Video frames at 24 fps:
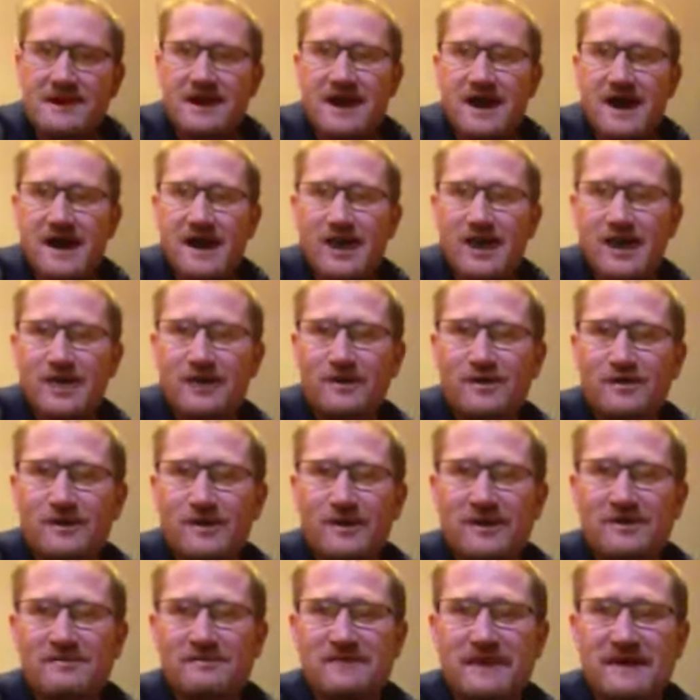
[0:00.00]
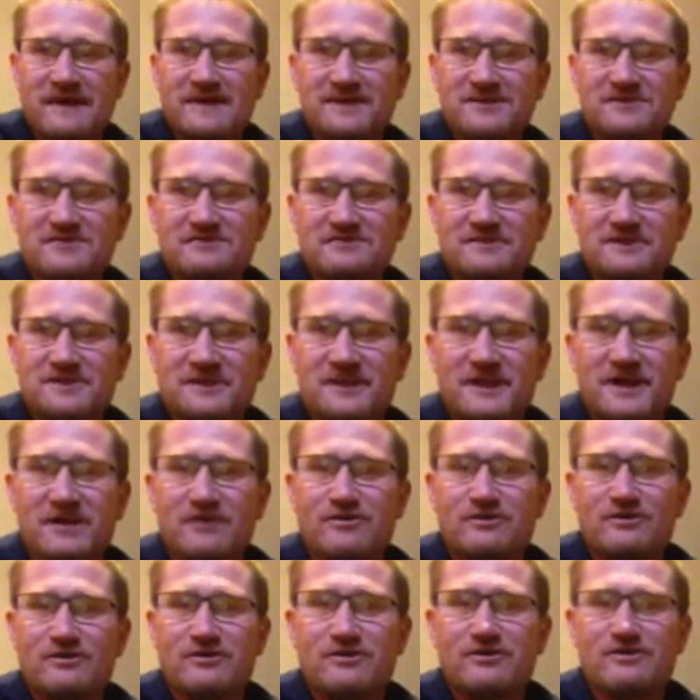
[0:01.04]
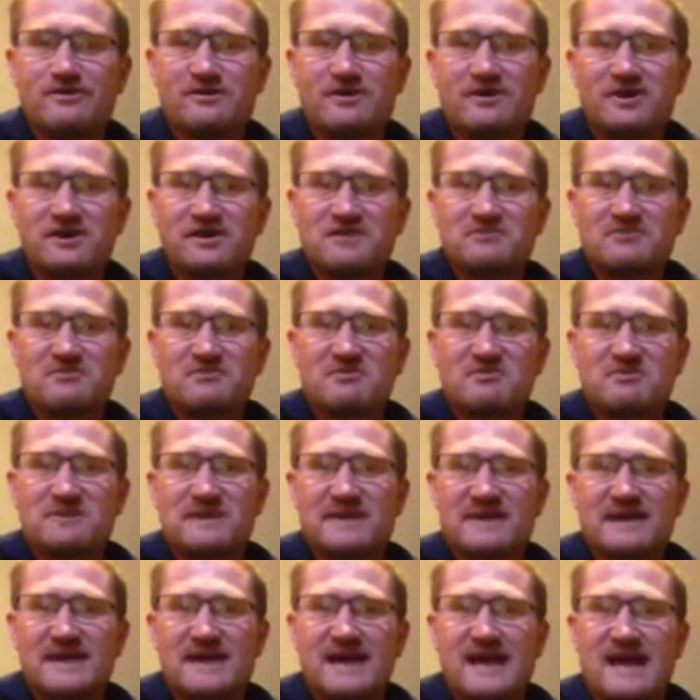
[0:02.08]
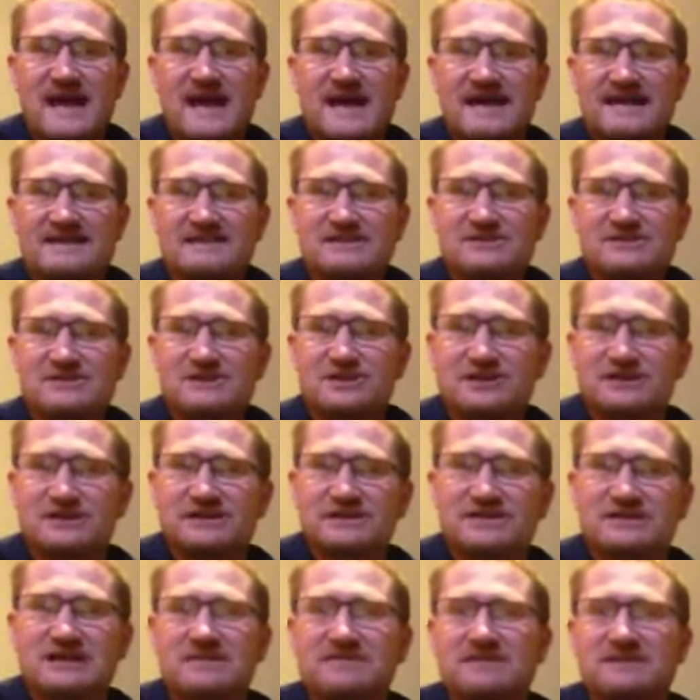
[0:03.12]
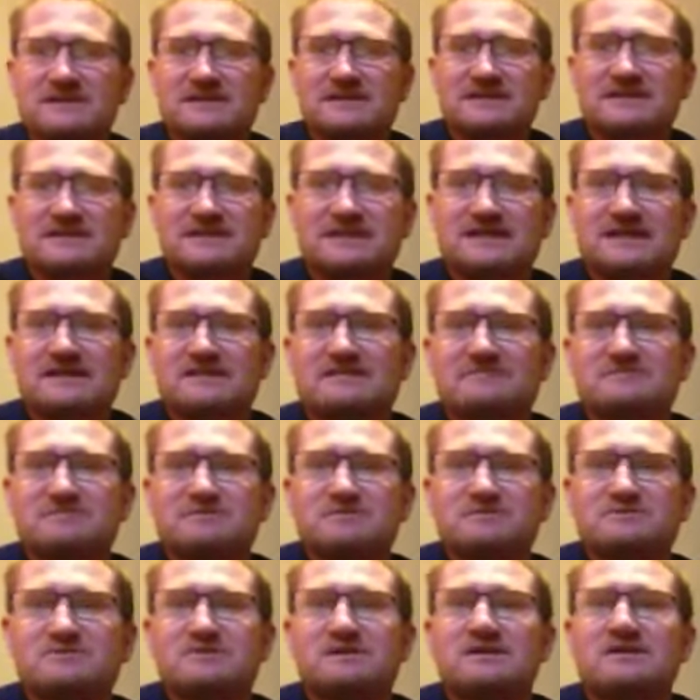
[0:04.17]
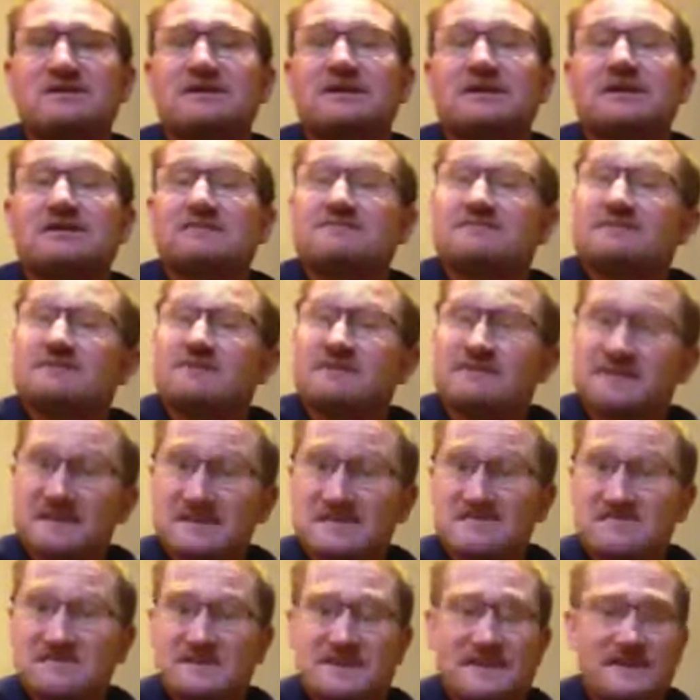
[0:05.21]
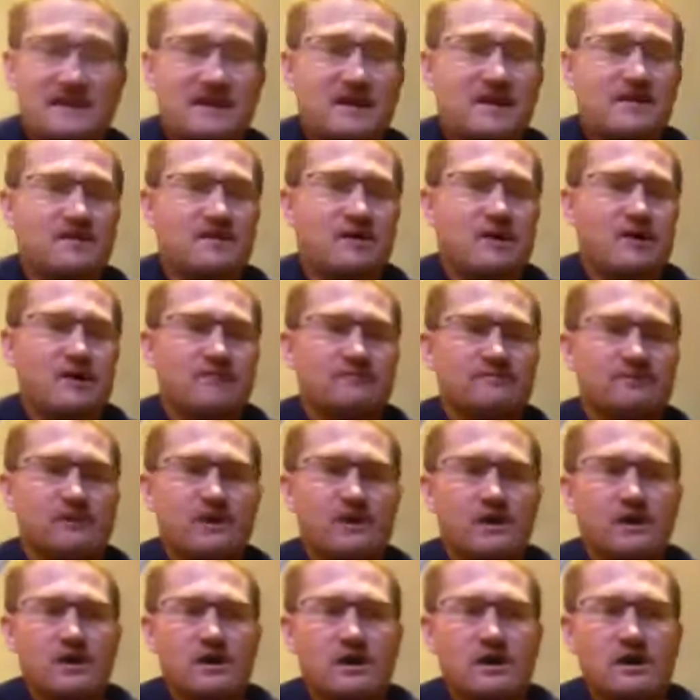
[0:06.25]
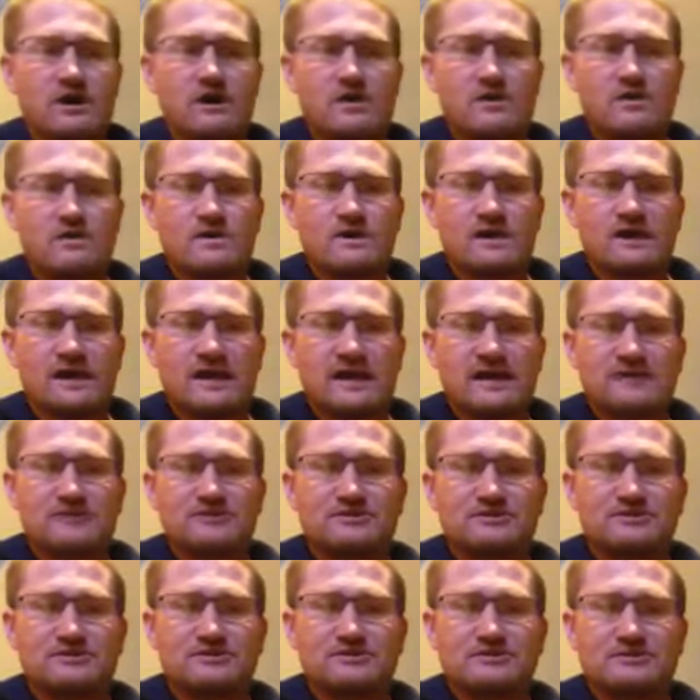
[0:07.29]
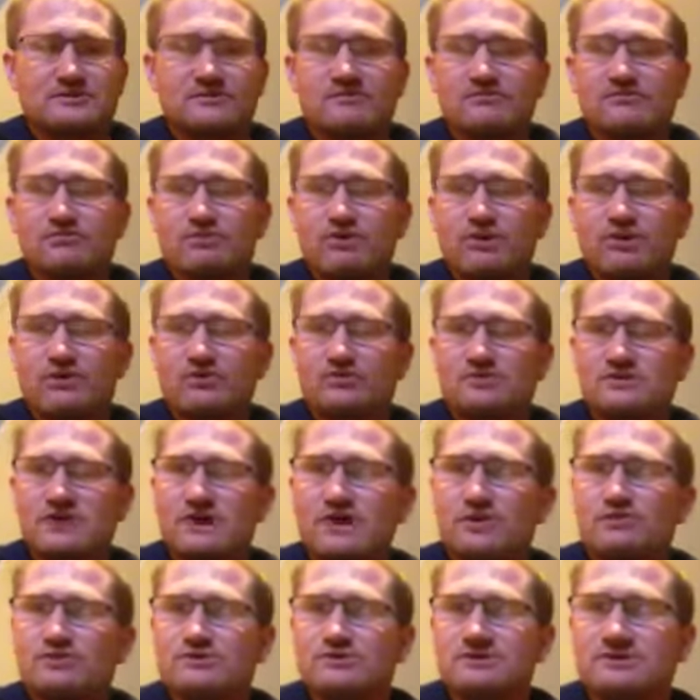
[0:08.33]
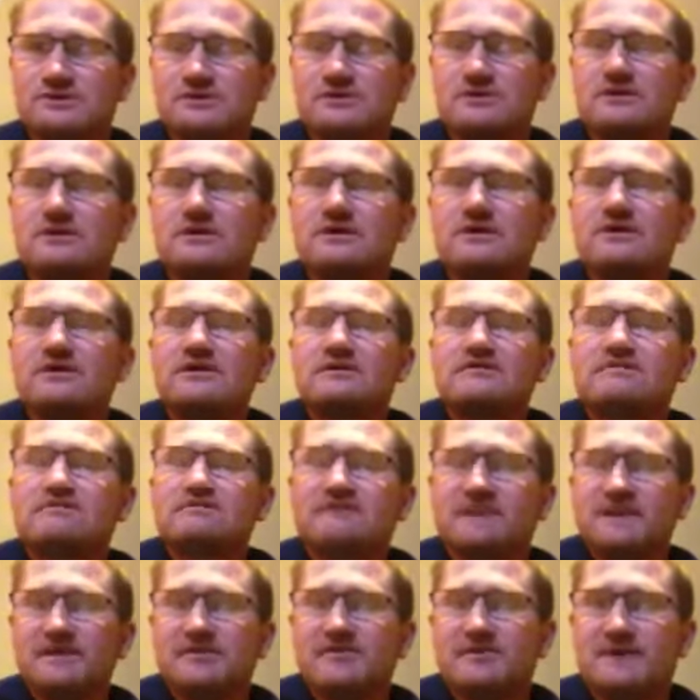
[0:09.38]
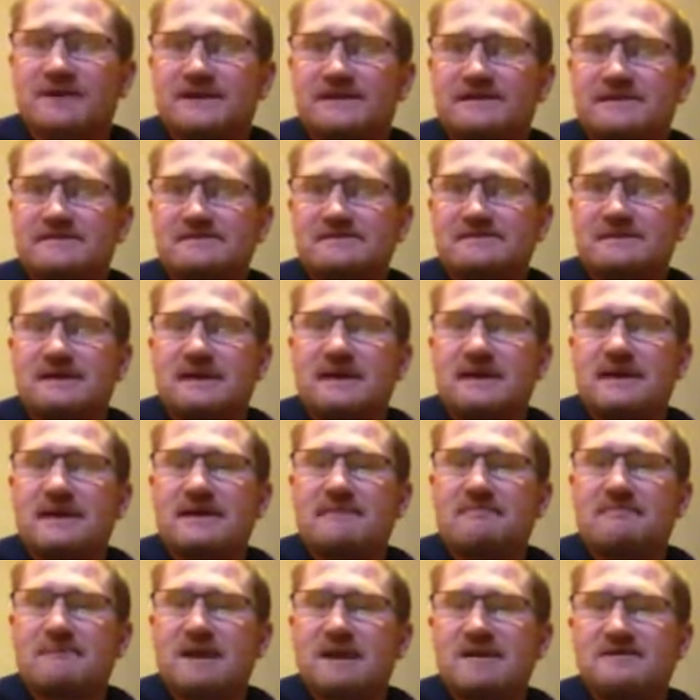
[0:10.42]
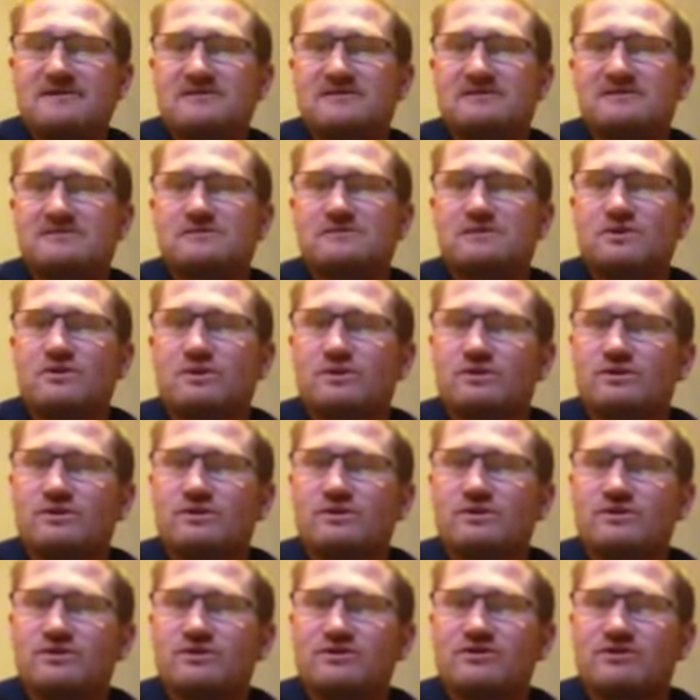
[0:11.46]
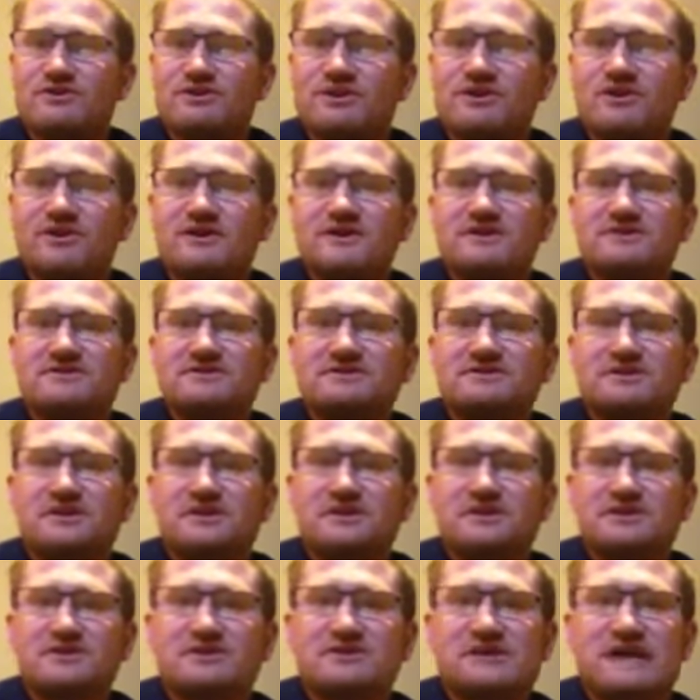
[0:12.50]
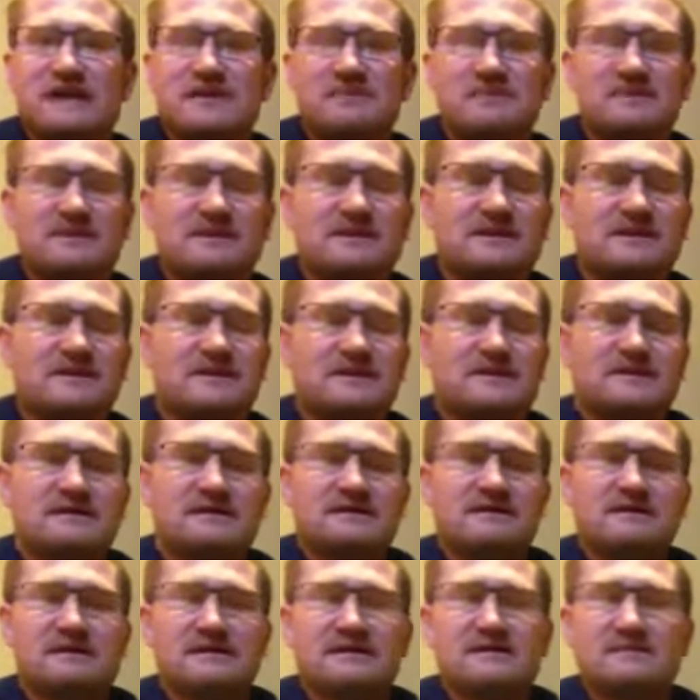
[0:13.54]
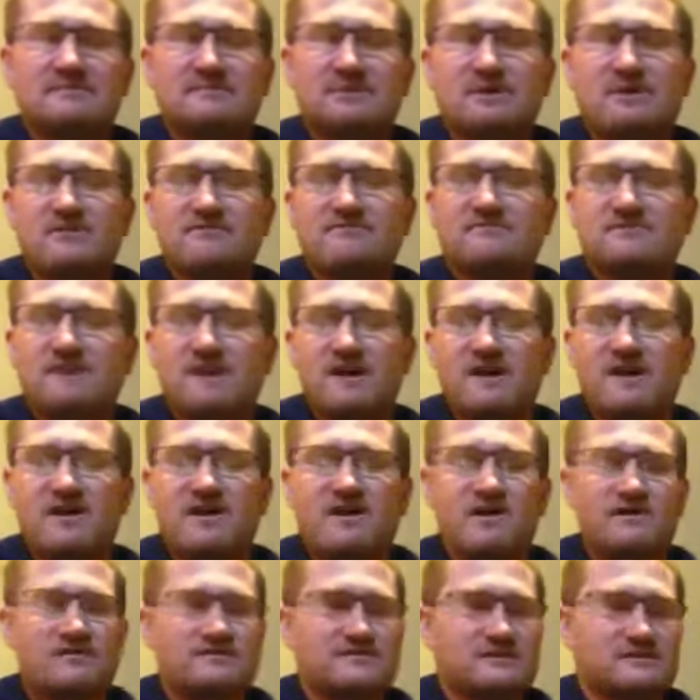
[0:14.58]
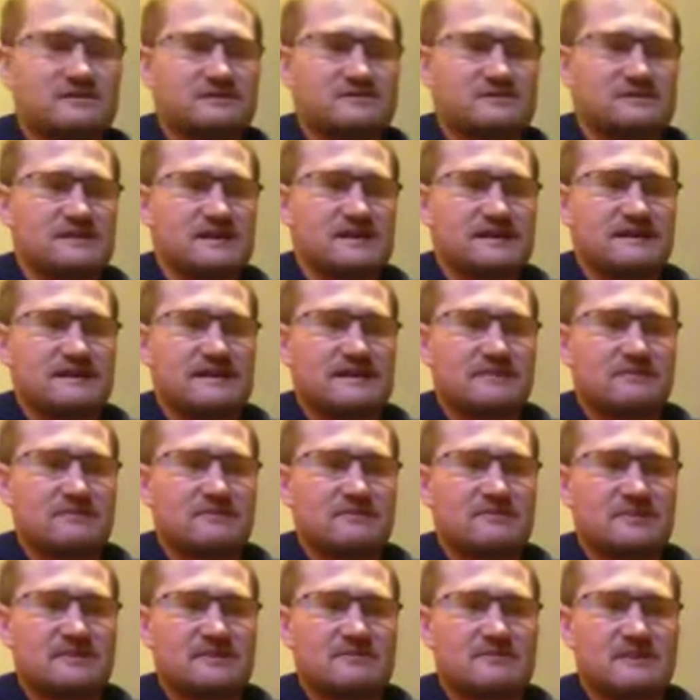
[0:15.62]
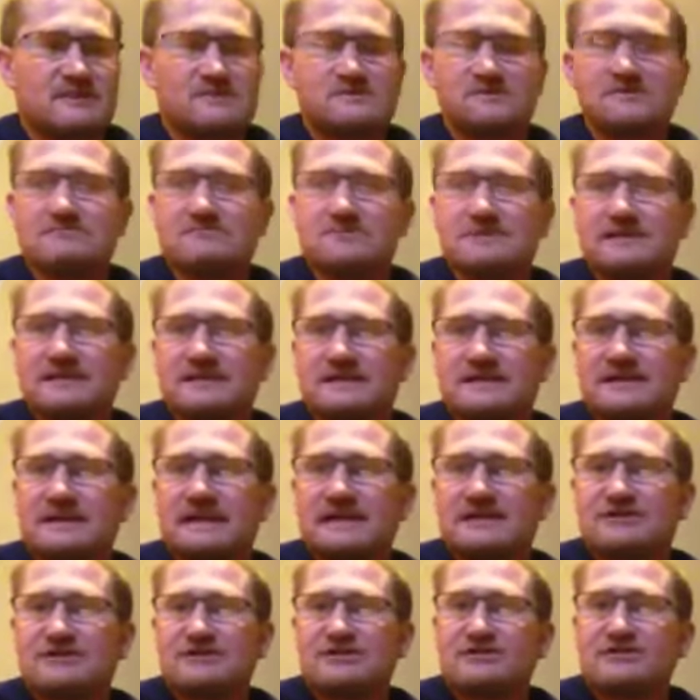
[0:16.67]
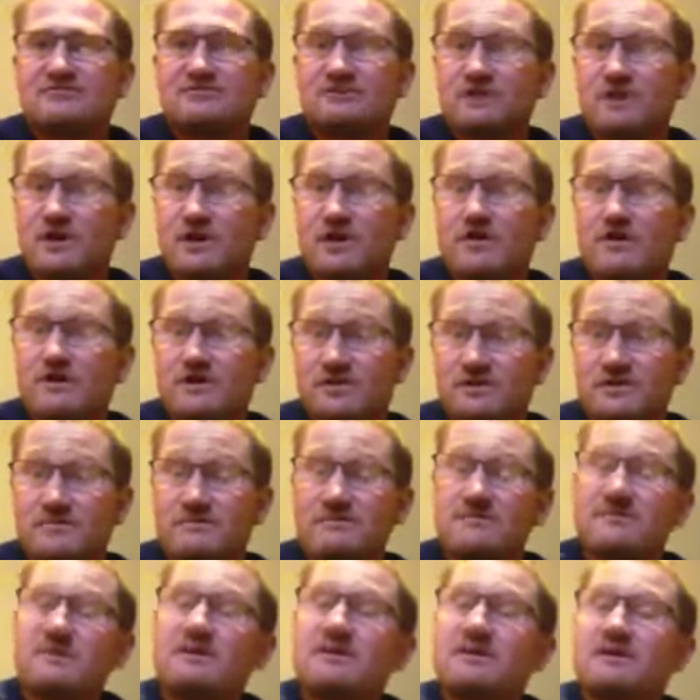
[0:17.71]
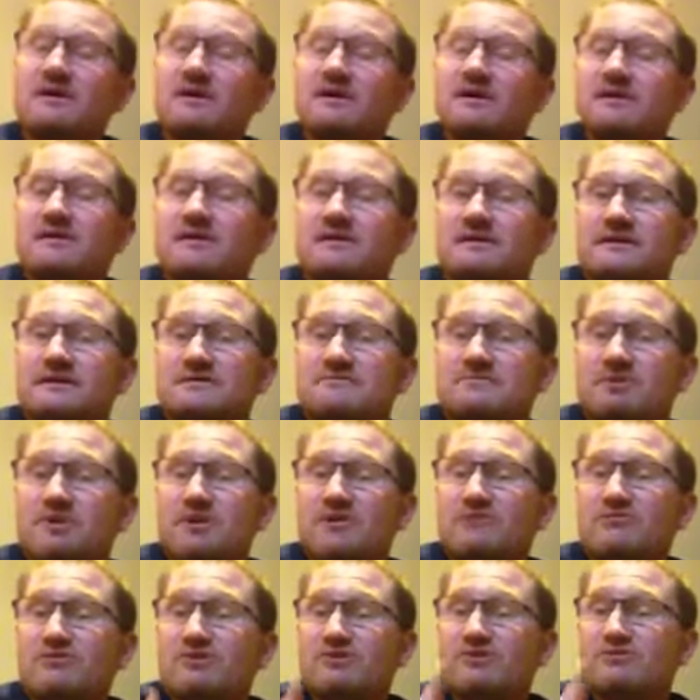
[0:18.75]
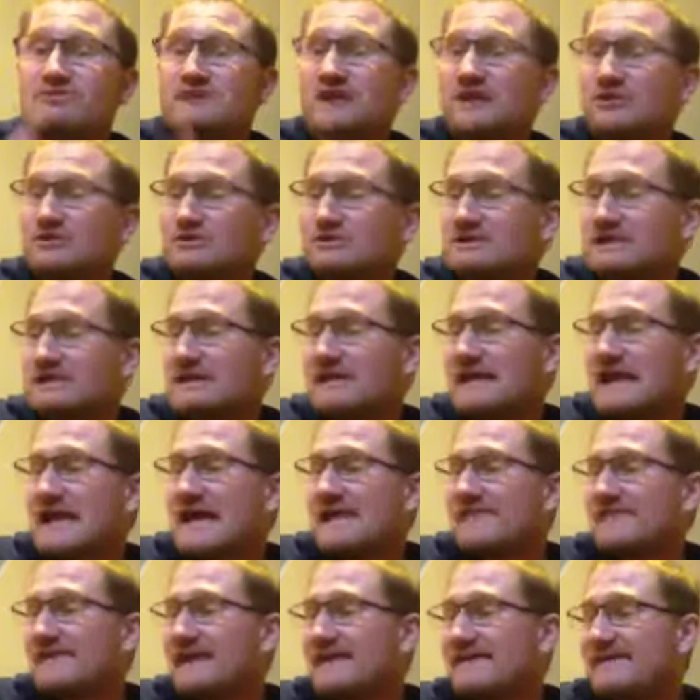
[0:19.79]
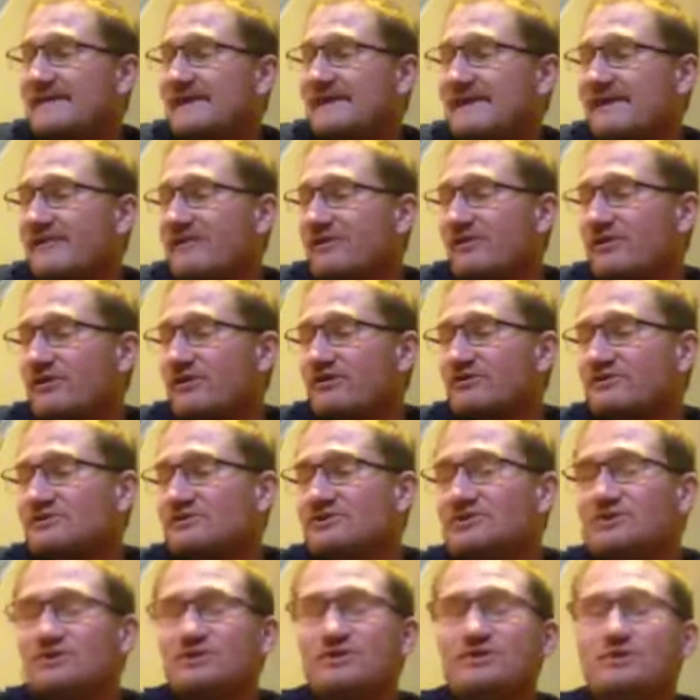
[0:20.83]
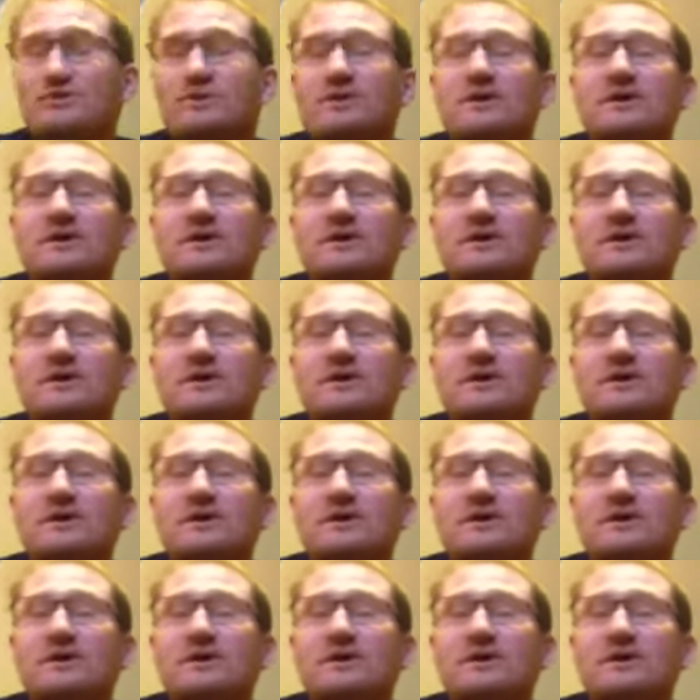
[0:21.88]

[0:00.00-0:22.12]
Hello, welcome back to a new video, Laurel and Hardy memorabilia and Charlie Chaplin collectibles. For this video I've got a whole collection of Royal Doulton figurines and busts all on Laurel and Hardy and Charlie Chaplin, and by far I'd say they're probably the most complete collection I've got on them that's by Royal Doulton. And then there are two